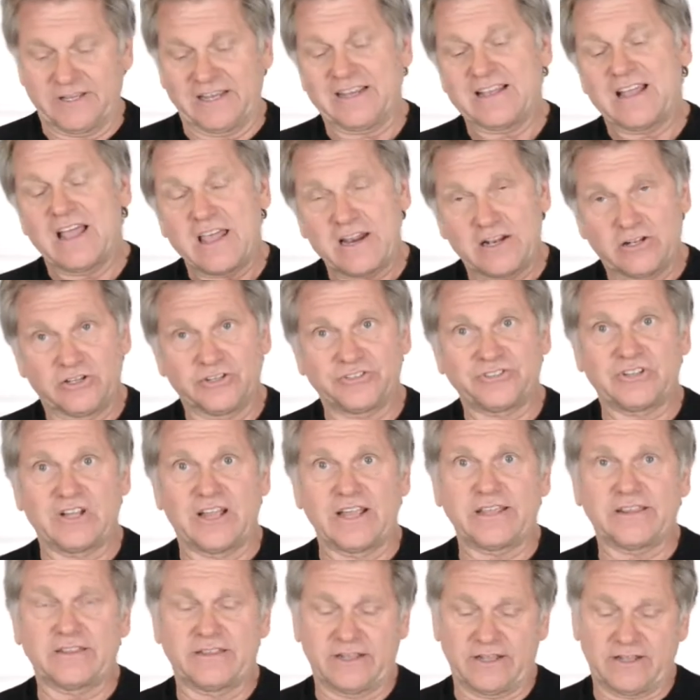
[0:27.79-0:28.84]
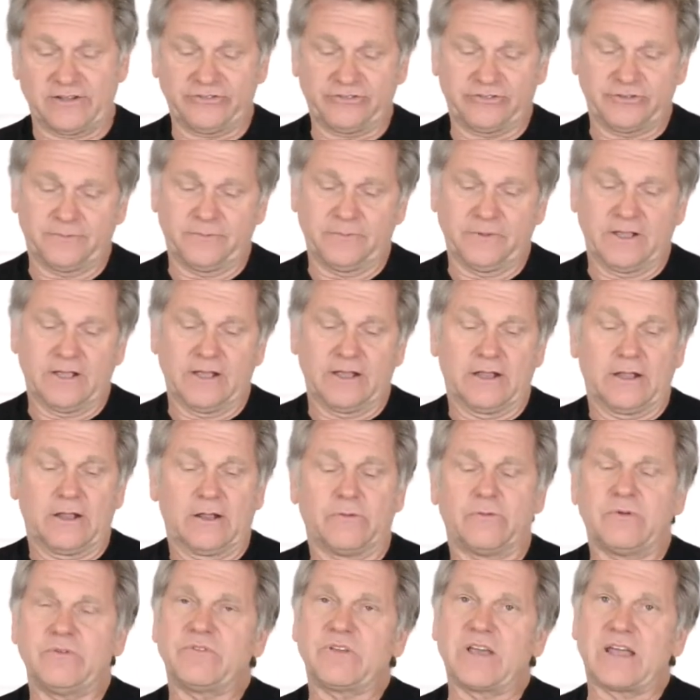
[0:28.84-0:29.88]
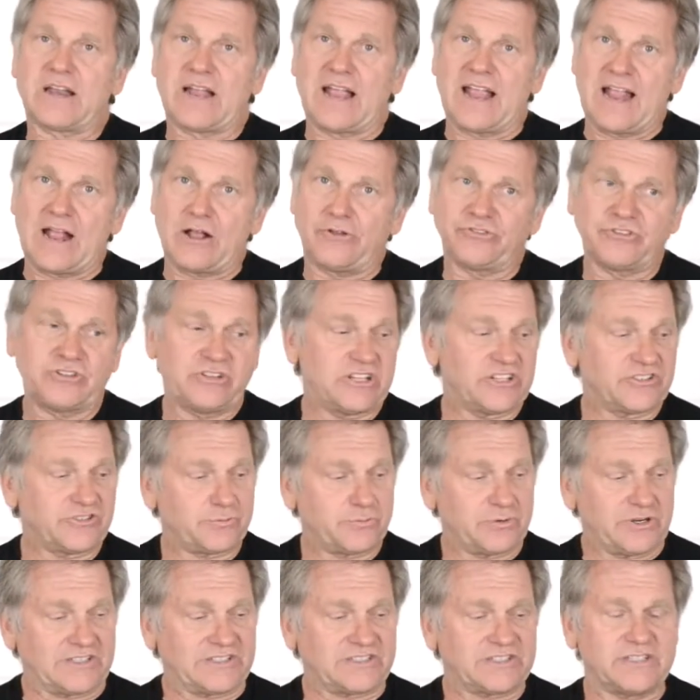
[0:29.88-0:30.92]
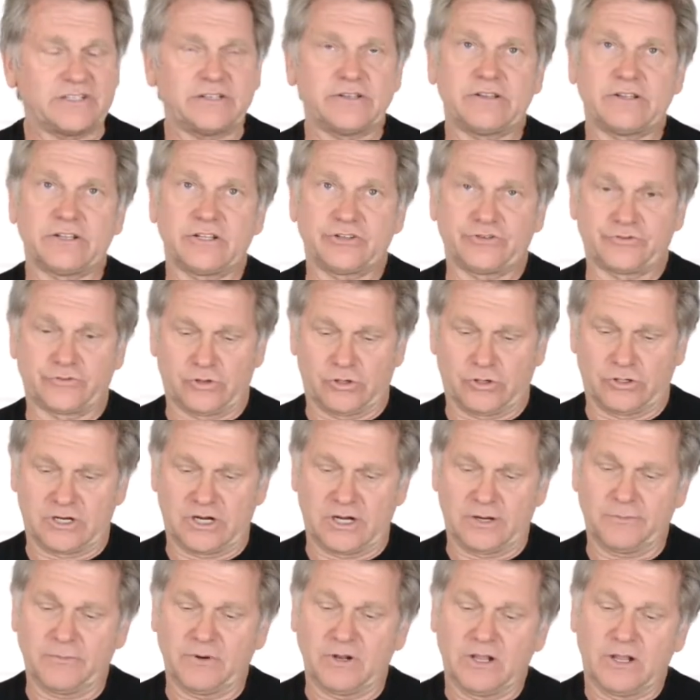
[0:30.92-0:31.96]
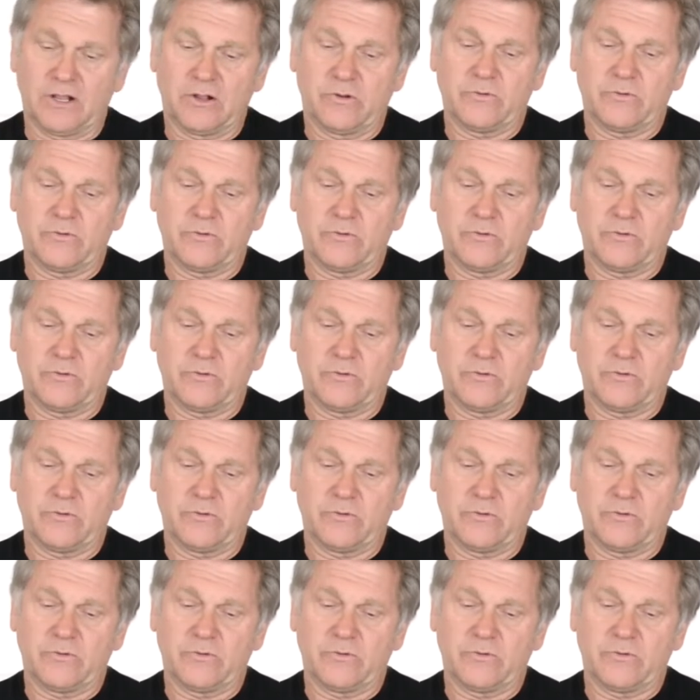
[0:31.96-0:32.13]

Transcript: it kind of looks like this. We've got a housing that's pressed into the control arm.